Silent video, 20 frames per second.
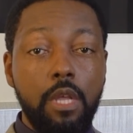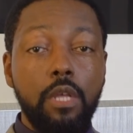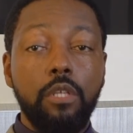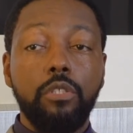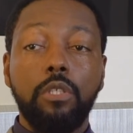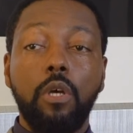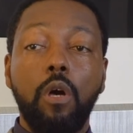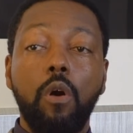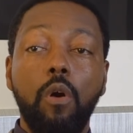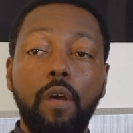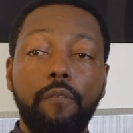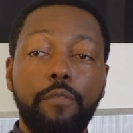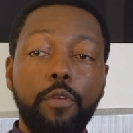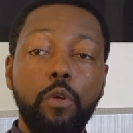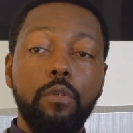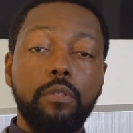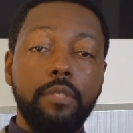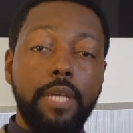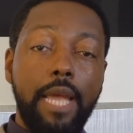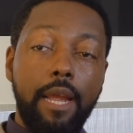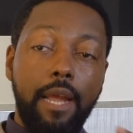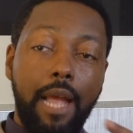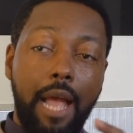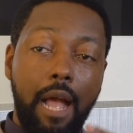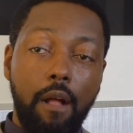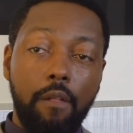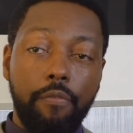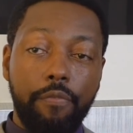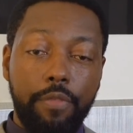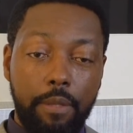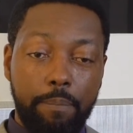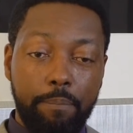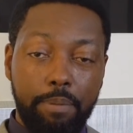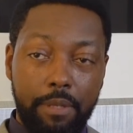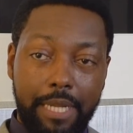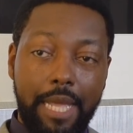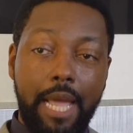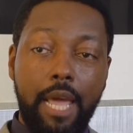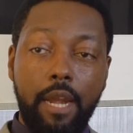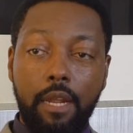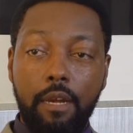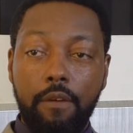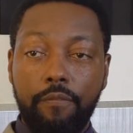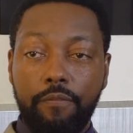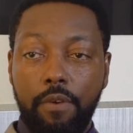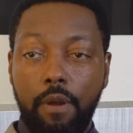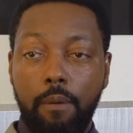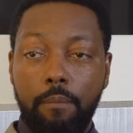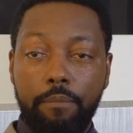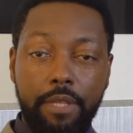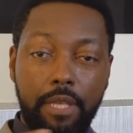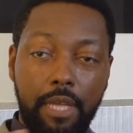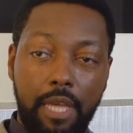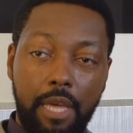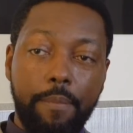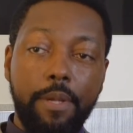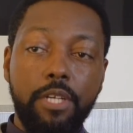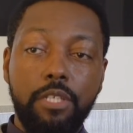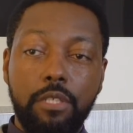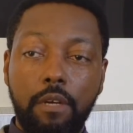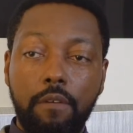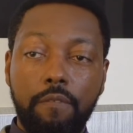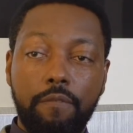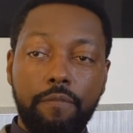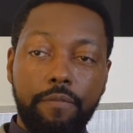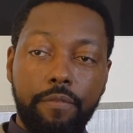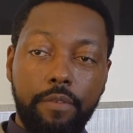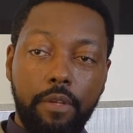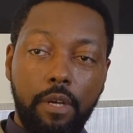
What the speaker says: So if you take out the planet from the image of